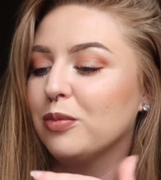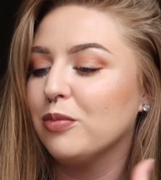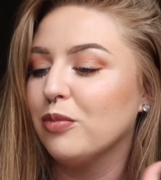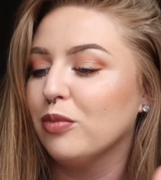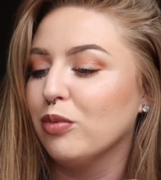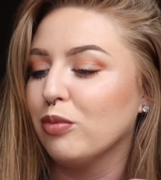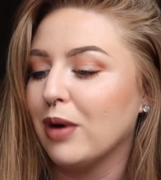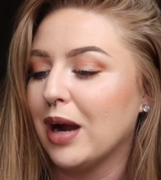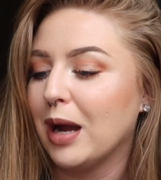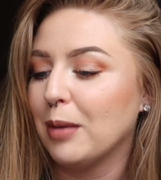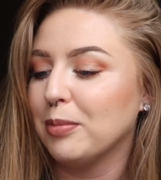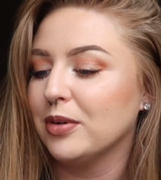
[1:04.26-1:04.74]

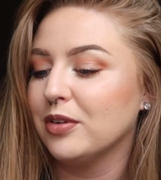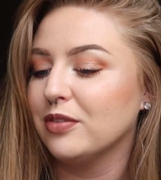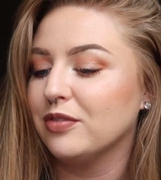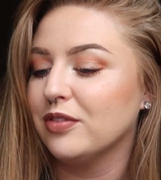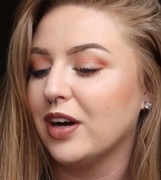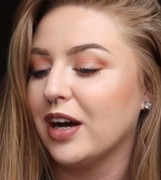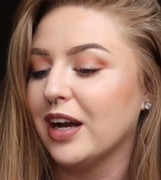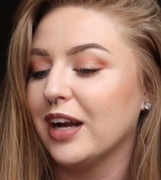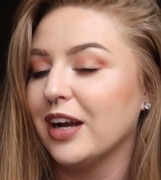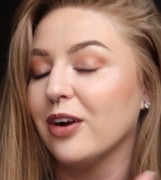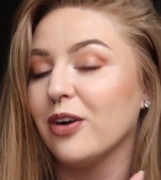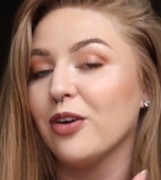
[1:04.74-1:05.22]
rapid
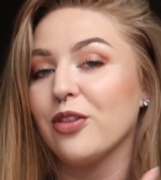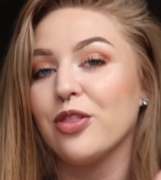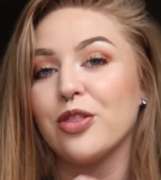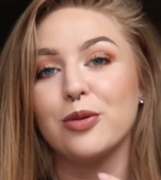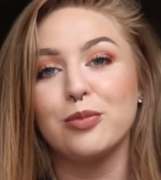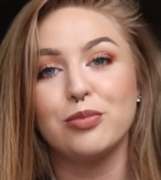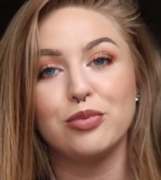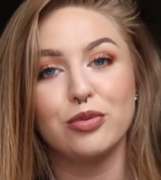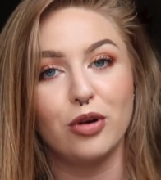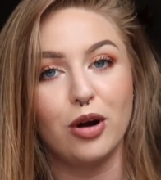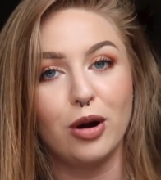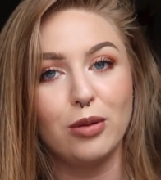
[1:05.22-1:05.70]
fire.
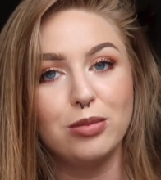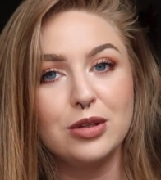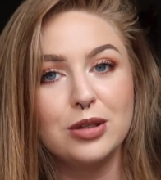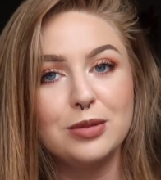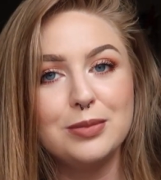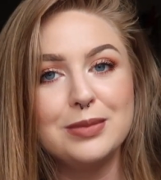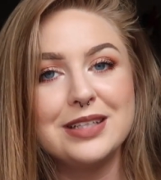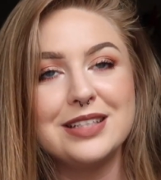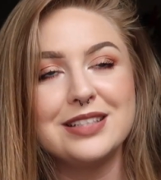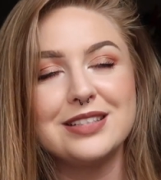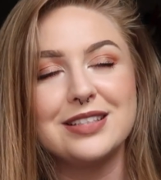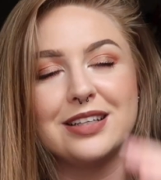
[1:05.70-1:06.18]
The
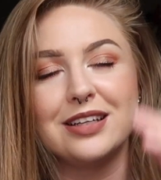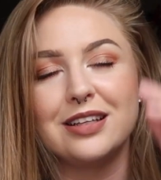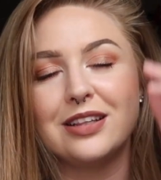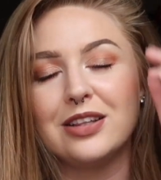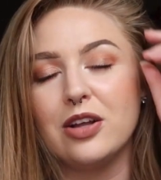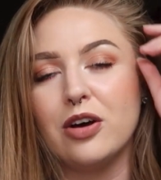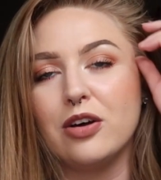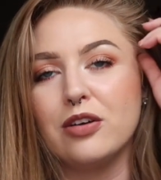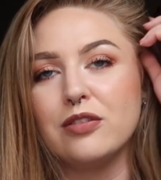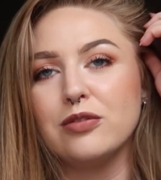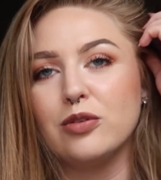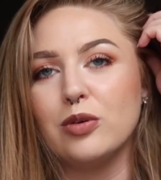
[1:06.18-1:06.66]
problem is that a
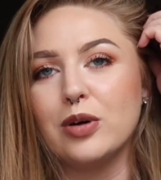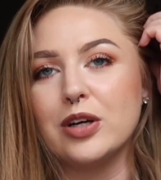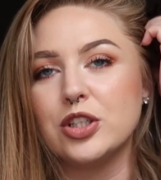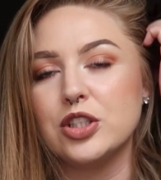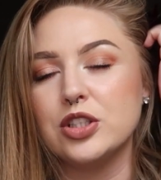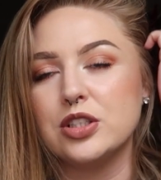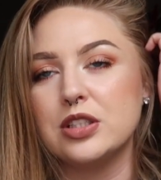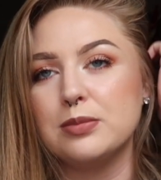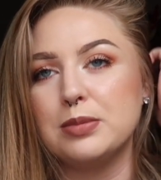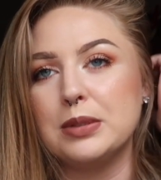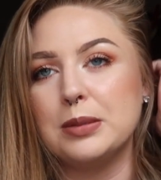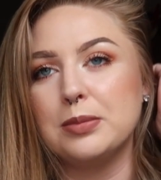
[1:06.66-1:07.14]
lot of
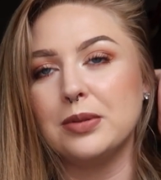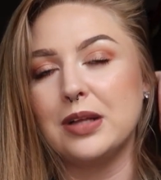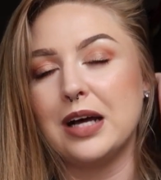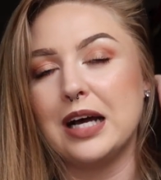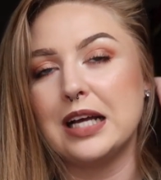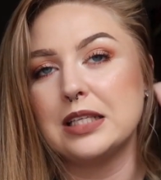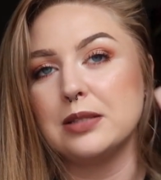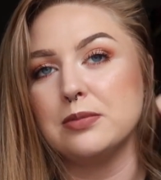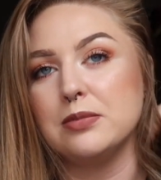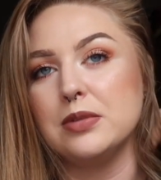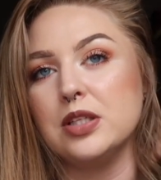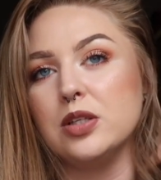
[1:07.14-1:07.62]
questions that people
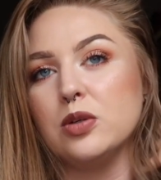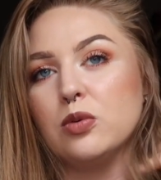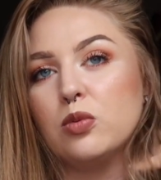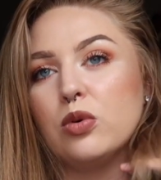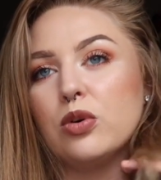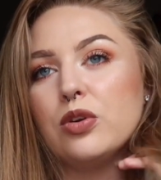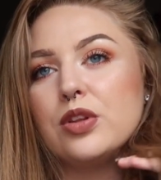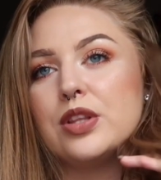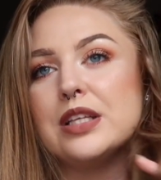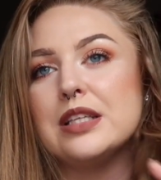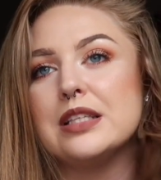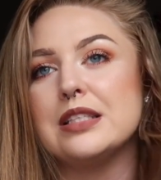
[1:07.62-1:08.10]
ask me
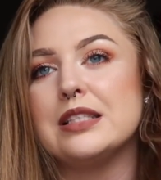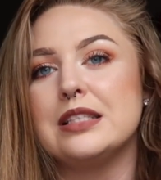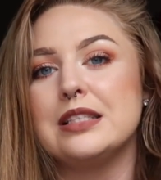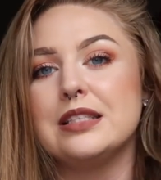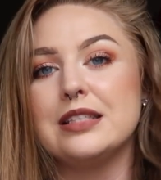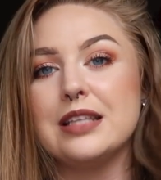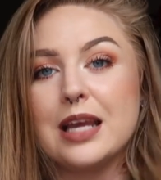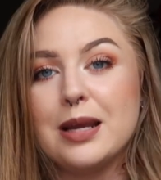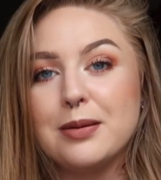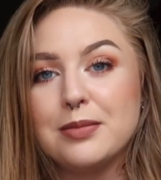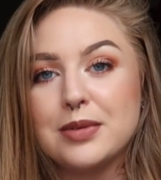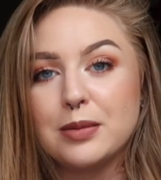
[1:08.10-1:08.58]
were the
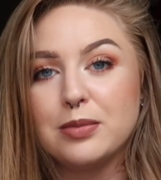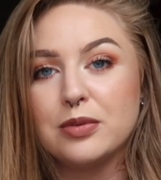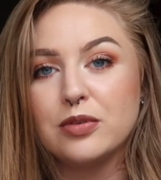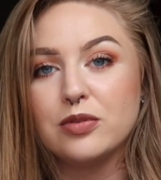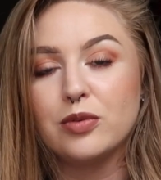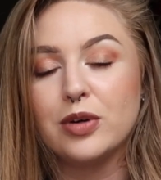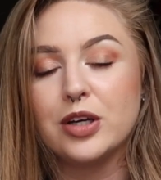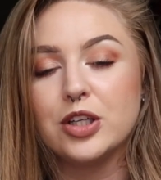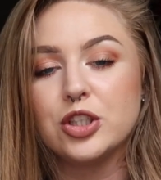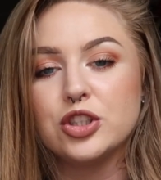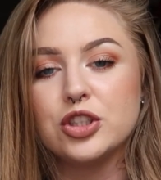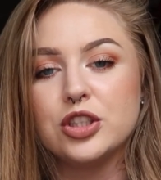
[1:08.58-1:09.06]
same type
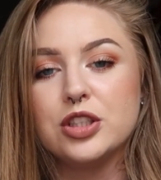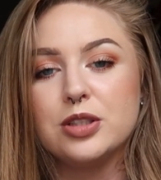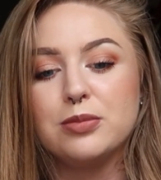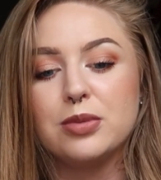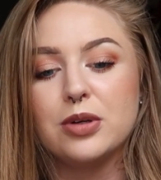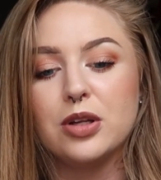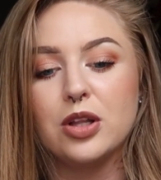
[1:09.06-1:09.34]
of question,